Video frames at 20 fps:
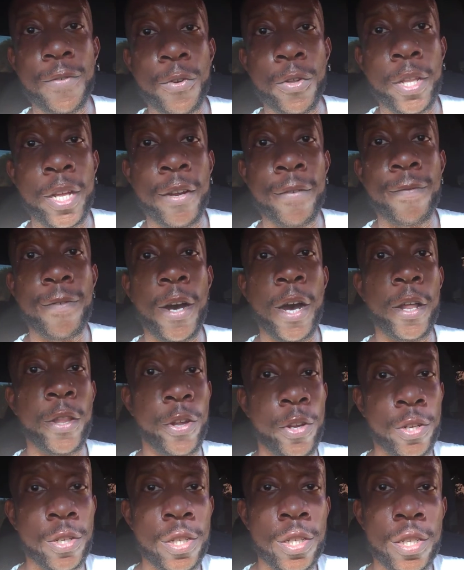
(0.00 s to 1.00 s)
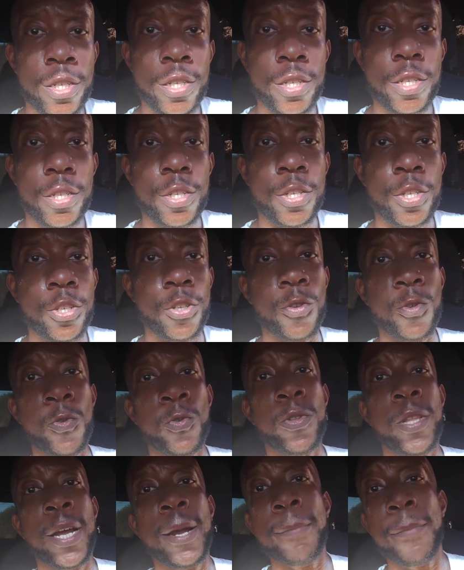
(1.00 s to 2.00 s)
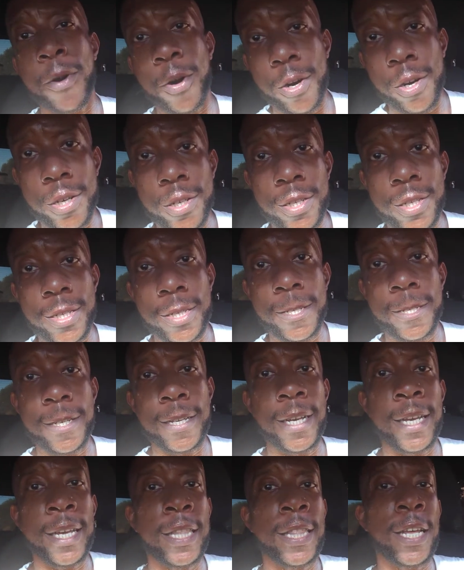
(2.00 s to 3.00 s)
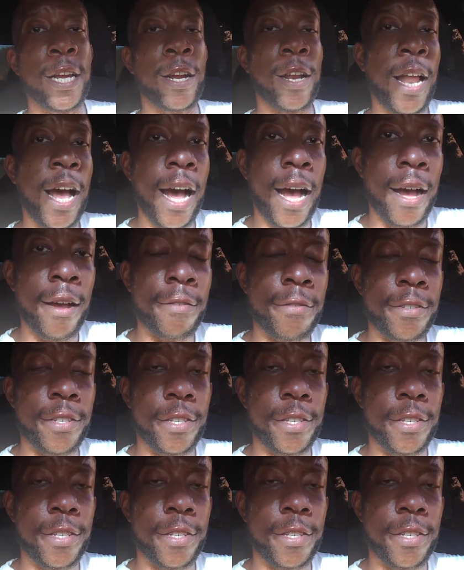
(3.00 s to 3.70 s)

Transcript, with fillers: for their fathers to do their part in their lives.